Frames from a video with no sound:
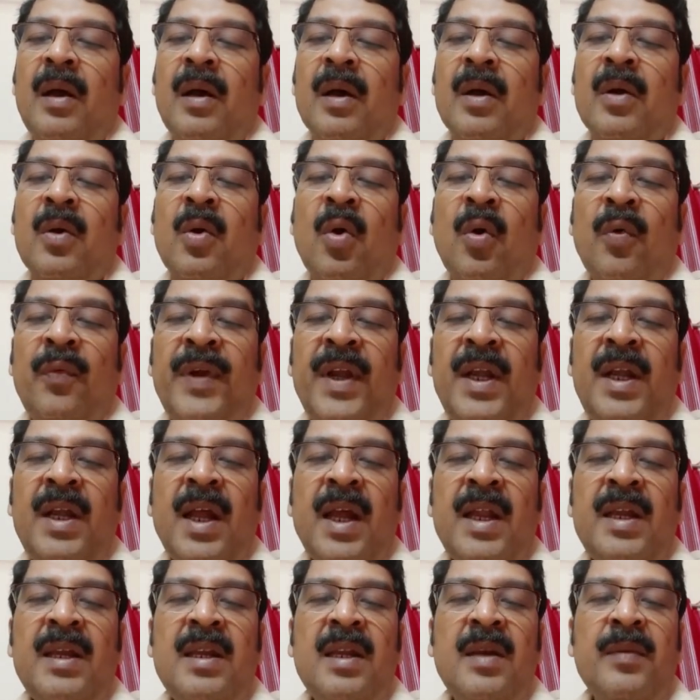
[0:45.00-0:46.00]

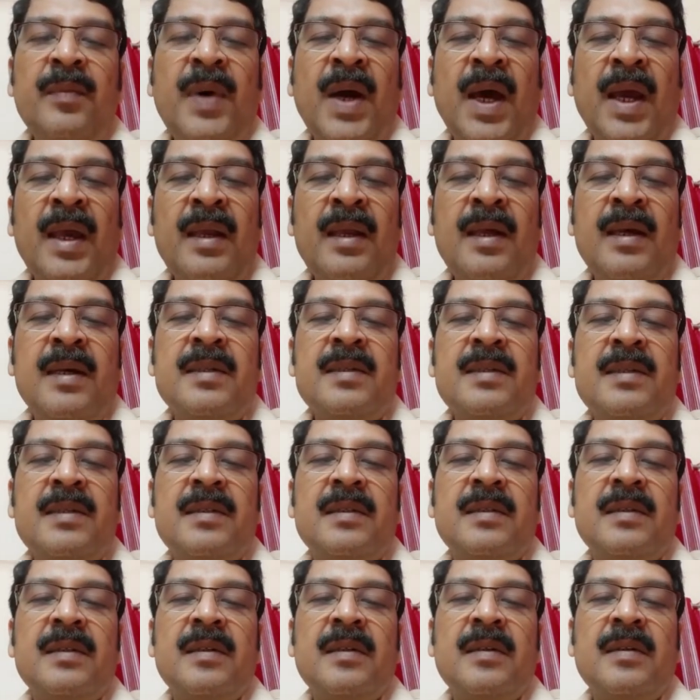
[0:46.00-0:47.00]
COVID-19 virus,
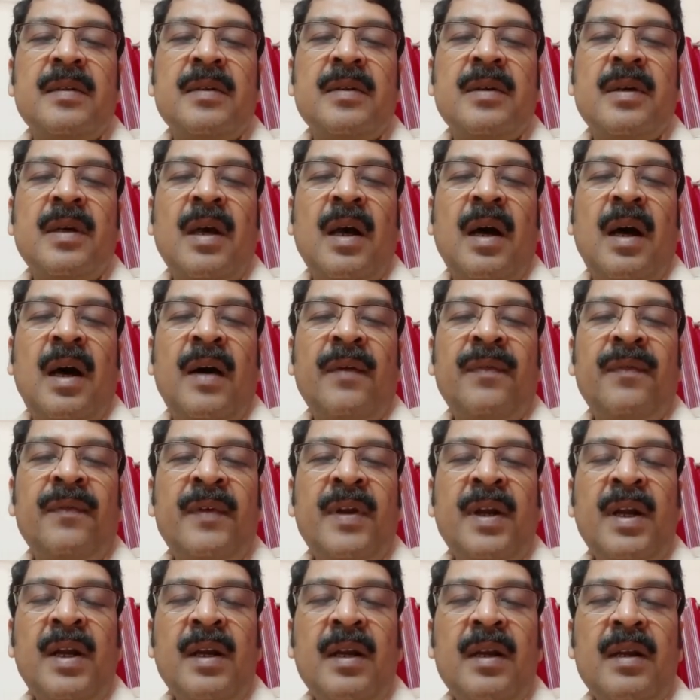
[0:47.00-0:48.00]

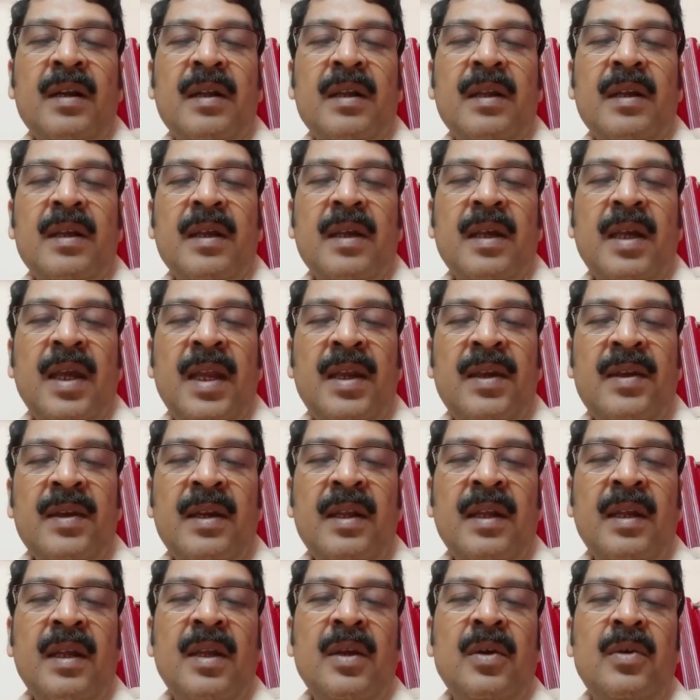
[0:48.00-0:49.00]
after
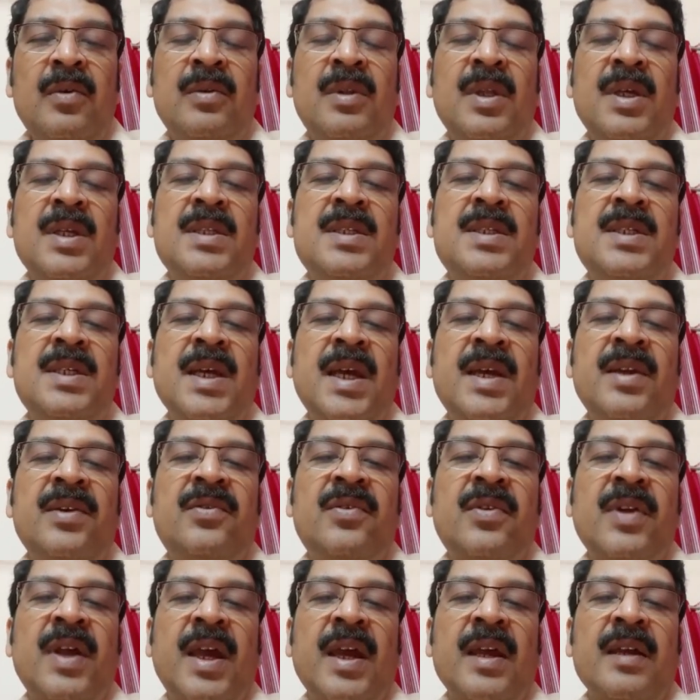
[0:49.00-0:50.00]
entering into the GI
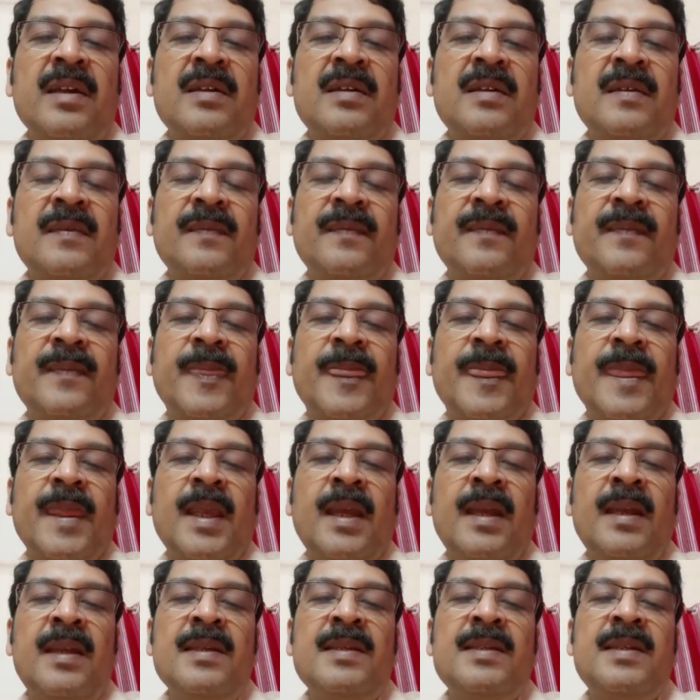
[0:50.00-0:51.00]
tract,
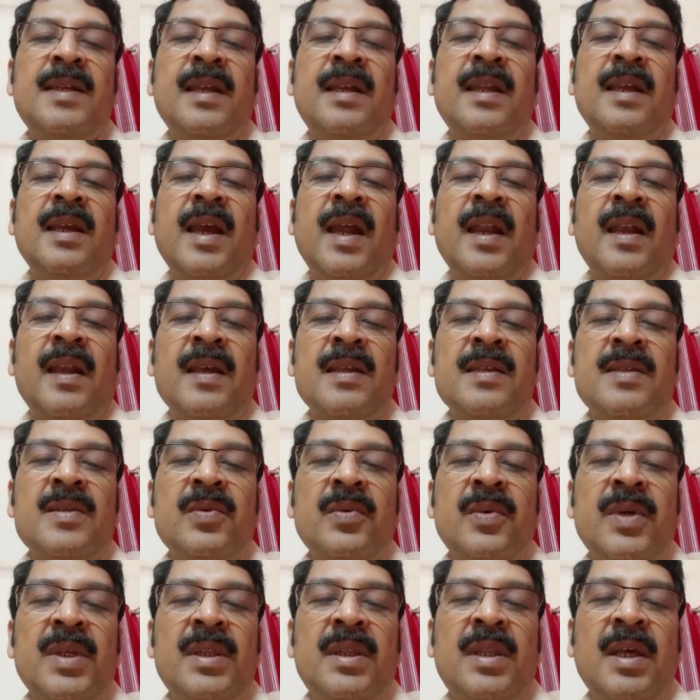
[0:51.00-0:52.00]
it is getting attached
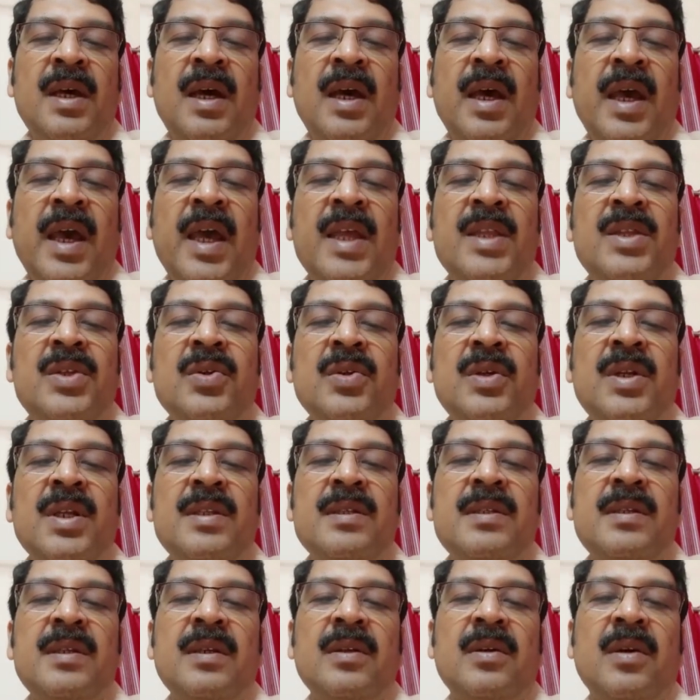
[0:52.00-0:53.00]
with the
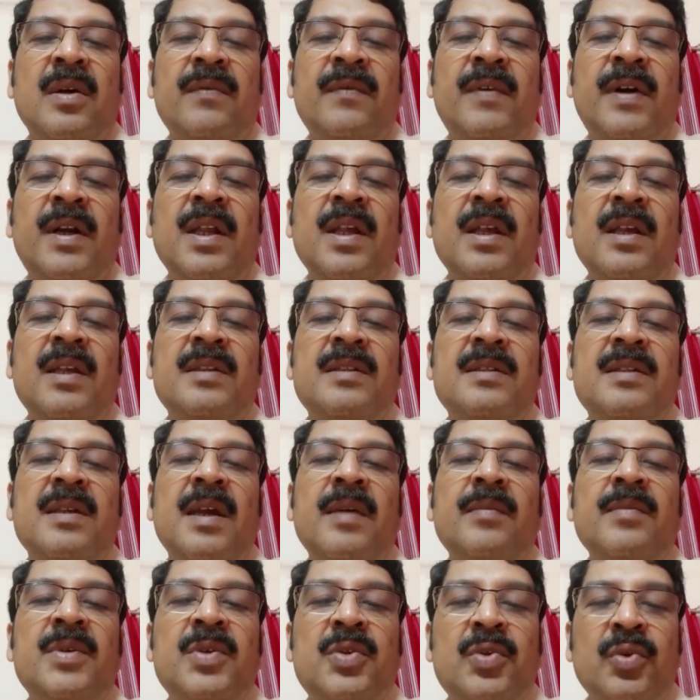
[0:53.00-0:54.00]
angiotensin converting
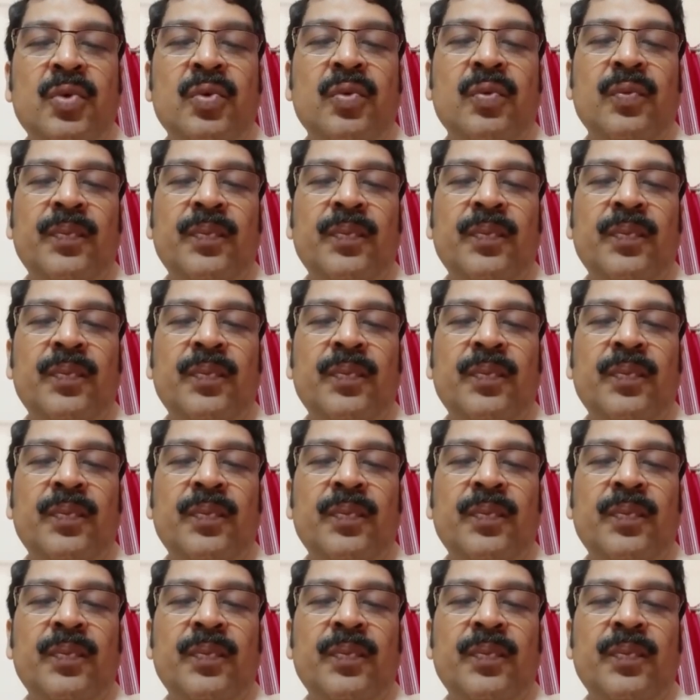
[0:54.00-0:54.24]
enzyme 2.